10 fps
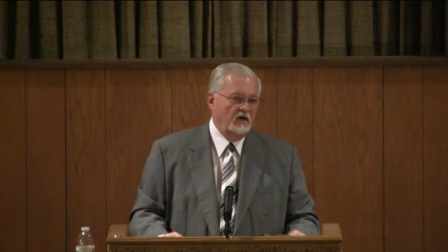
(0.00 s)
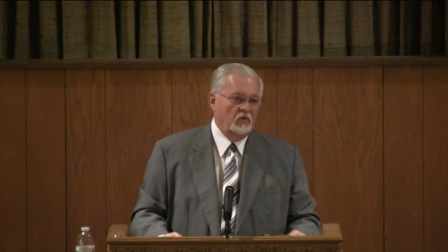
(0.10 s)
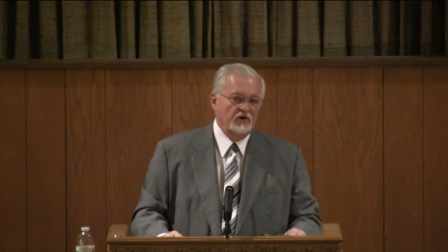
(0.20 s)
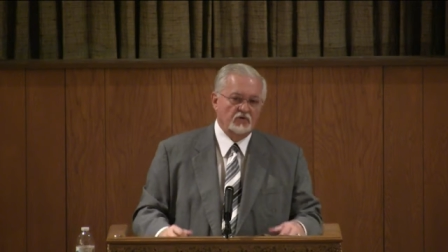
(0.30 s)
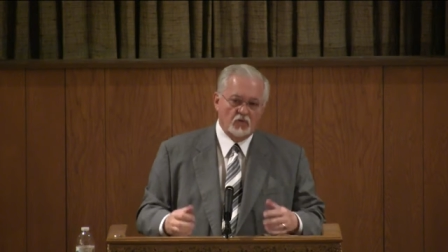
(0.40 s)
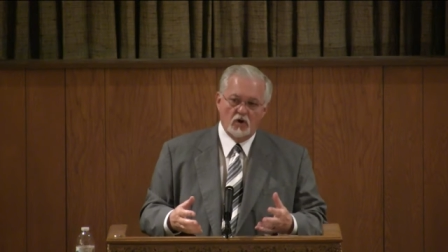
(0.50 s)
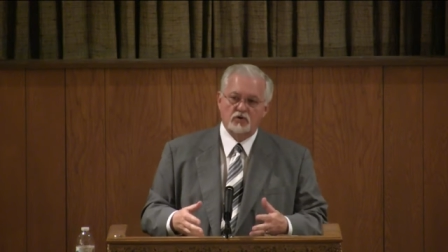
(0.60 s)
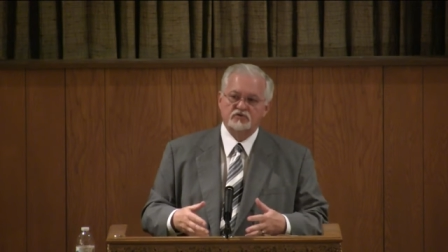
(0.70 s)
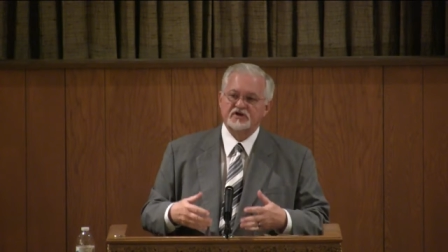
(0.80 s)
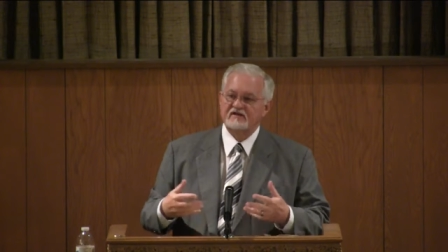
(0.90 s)
One
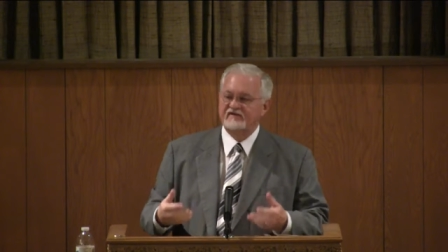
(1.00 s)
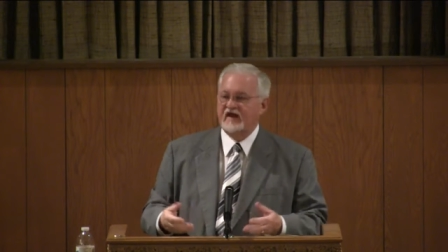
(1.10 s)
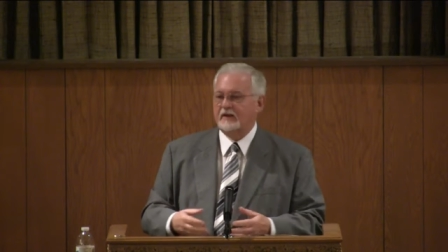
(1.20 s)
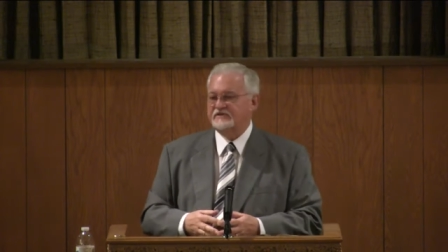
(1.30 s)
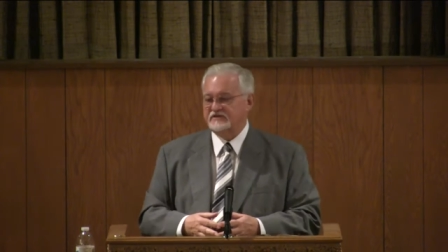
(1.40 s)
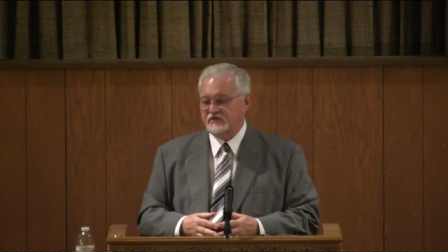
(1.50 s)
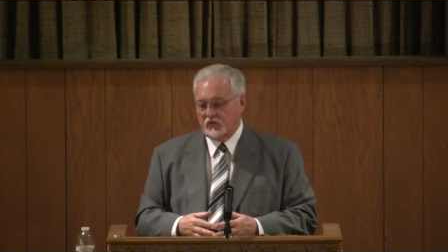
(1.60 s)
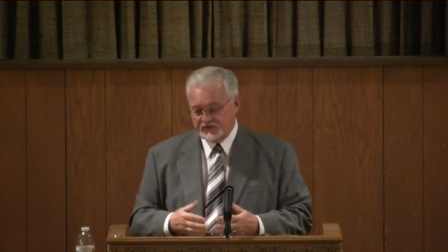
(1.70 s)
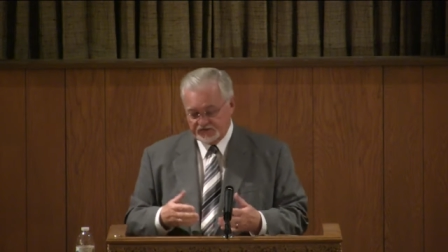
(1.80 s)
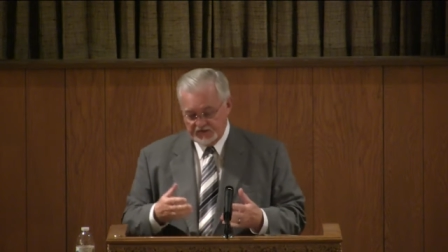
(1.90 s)
grows and develops as a
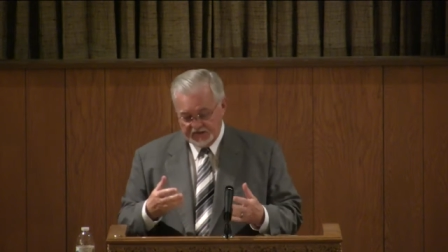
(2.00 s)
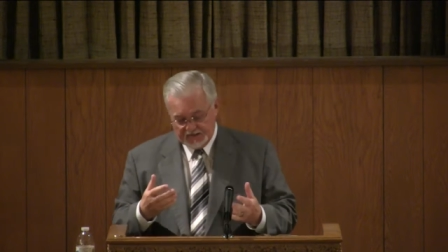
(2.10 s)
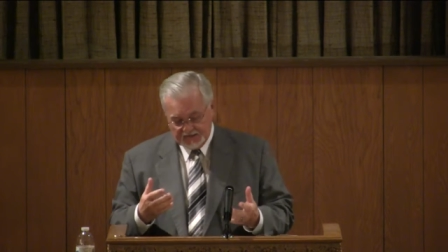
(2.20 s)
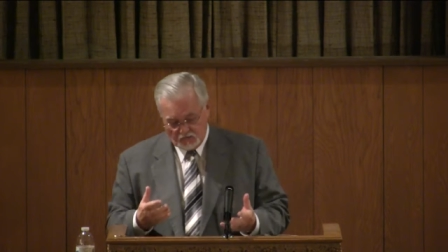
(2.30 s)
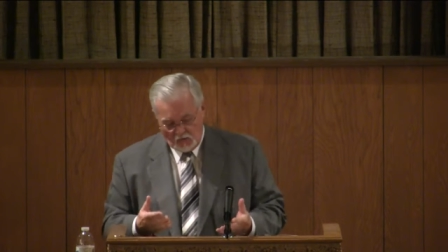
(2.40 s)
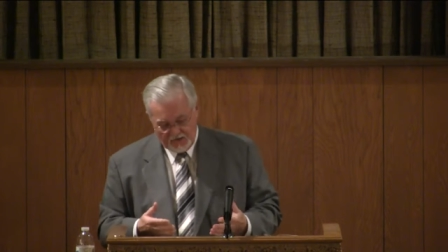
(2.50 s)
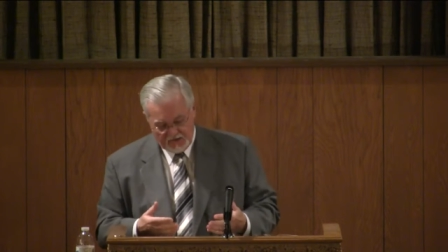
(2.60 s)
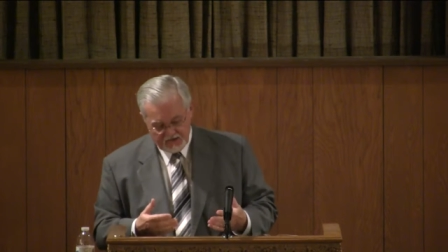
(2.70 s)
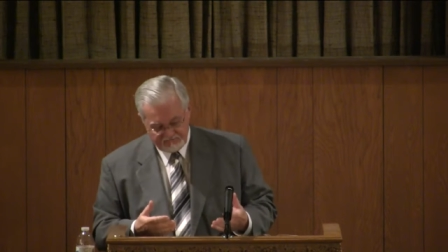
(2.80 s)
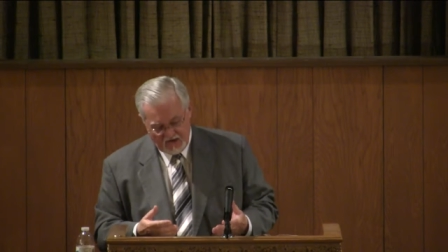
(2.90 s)
Christian, and in growing
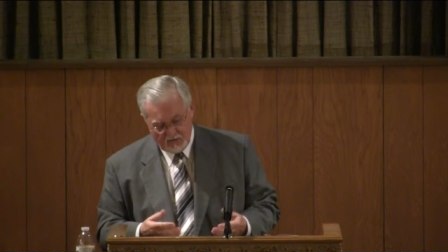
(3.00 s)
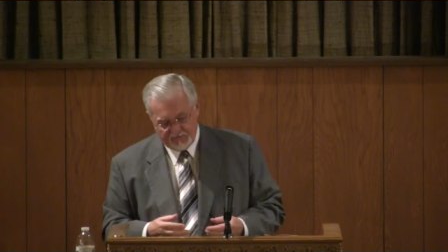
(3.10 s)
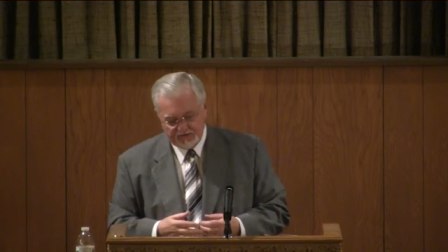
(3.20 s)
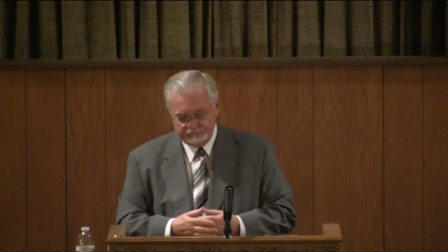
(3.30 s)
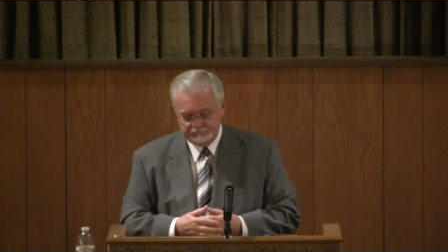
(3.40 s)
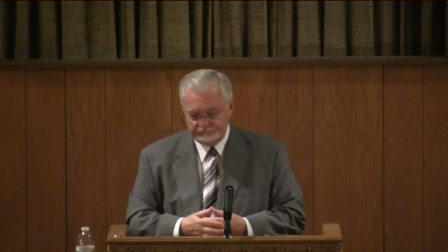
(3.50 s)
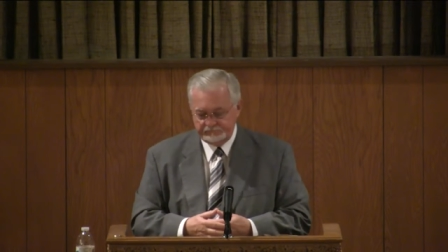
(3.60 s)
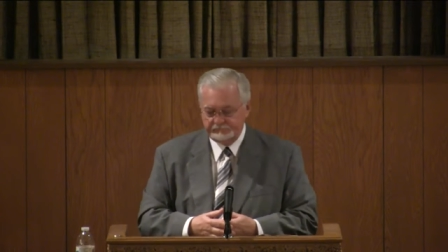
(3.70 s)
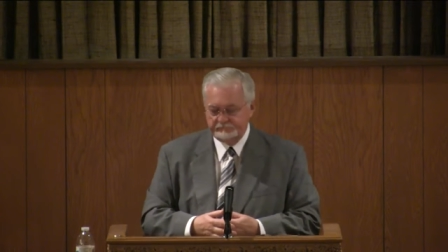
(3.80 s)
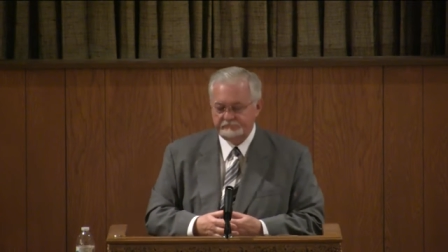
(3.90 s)
and developing,
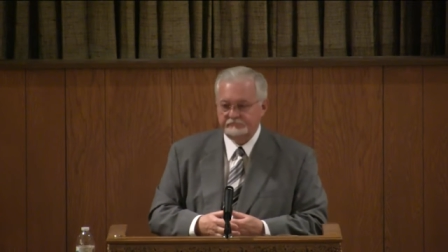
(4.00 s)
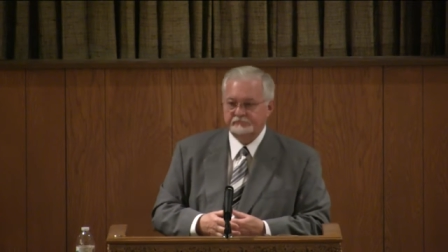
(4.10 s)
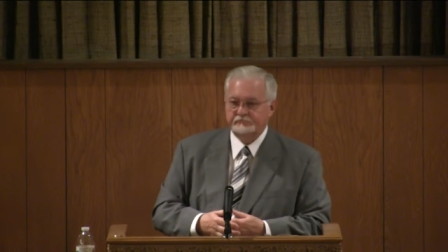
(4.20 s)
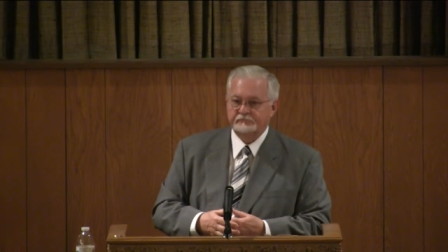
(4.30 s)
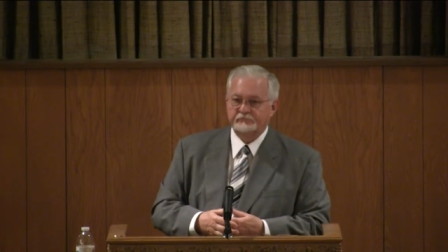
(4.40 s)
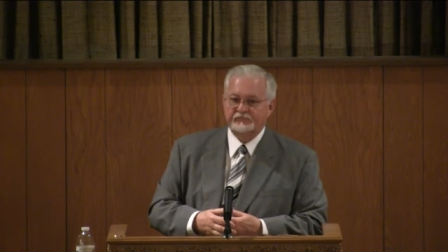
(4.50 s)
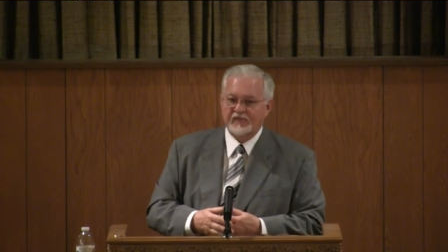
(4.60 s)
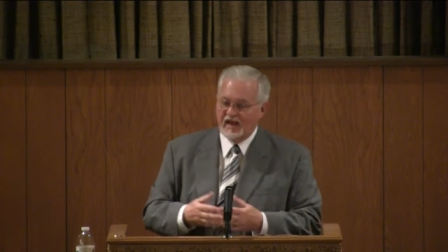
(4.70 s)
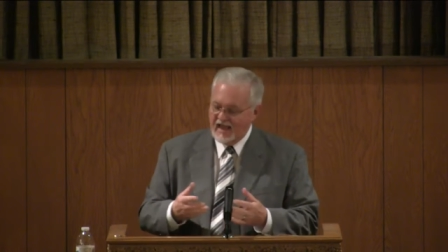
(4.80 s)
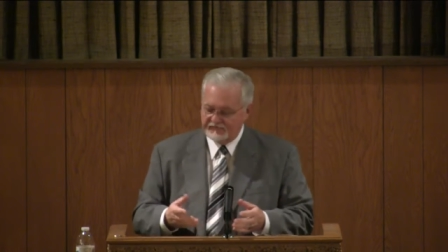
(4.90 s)

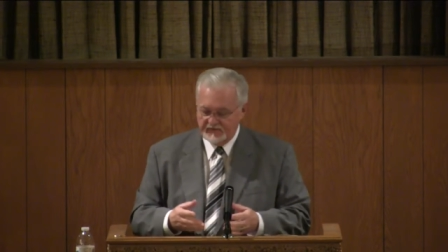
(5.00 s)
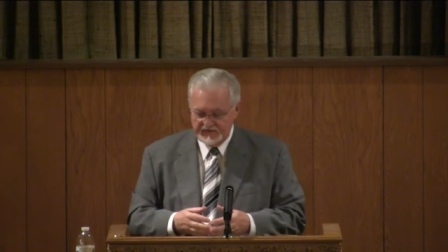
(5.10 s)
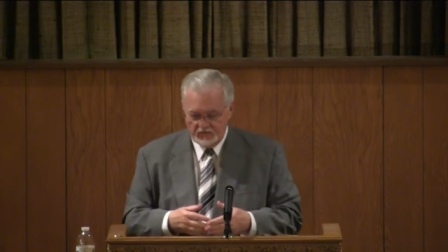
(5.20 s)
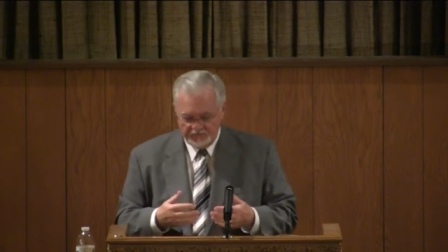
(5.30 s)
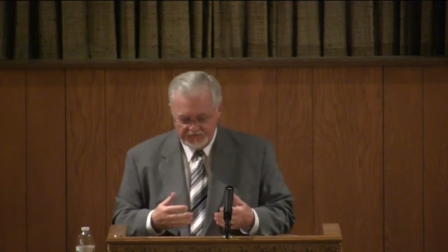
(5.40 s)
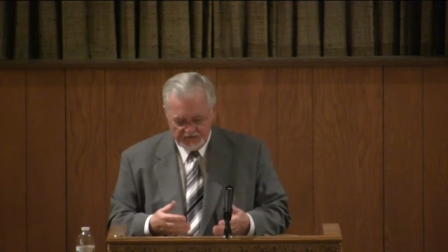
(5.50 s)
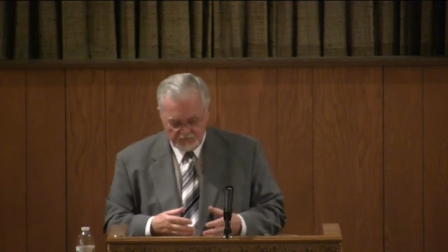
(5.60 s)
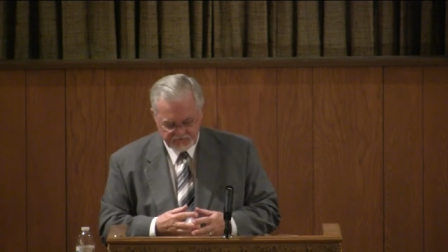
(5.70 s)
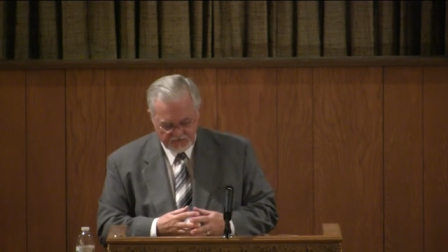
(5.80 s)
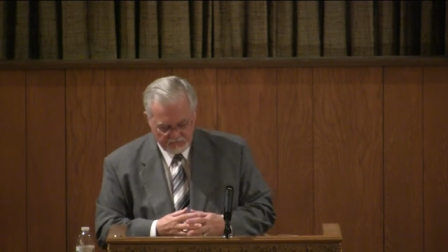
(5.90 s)
they'll have to deal with
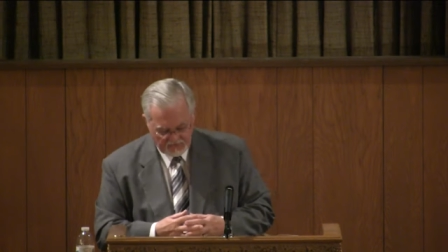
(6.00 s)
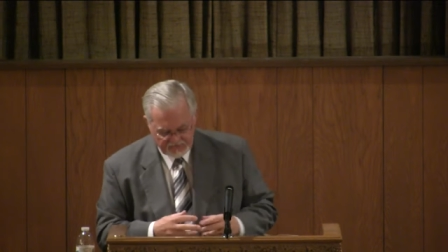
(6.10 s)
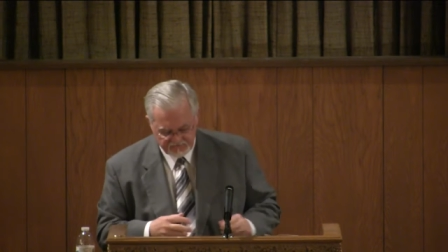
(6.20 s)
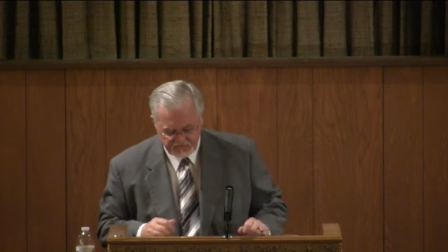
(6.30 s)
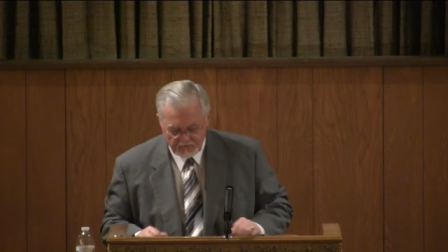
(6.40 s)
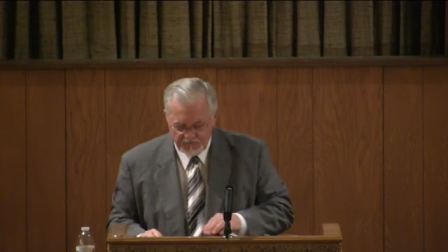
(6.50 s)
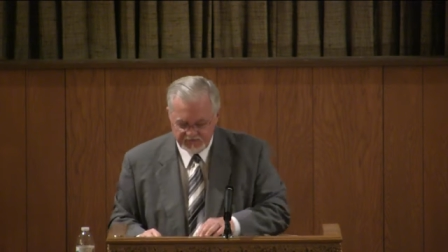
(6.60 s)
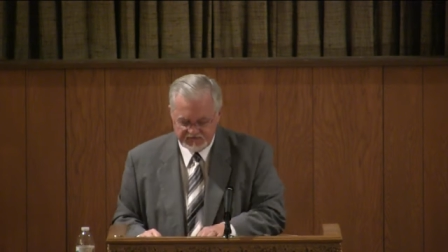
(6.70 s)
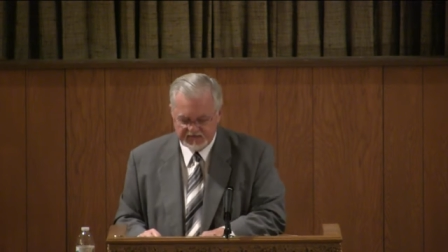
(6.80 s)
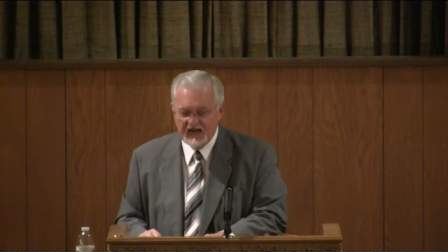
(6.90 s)
ignorance, unbelief,
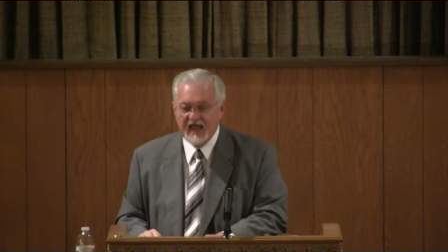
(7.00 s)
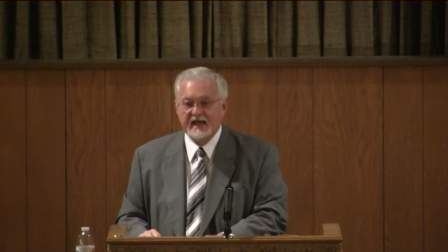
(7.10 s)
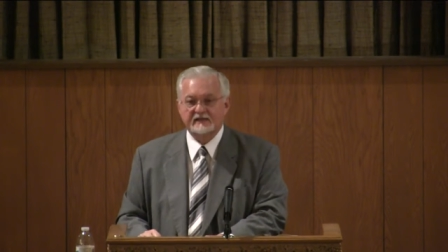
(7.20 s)
stubbornness, and neglect.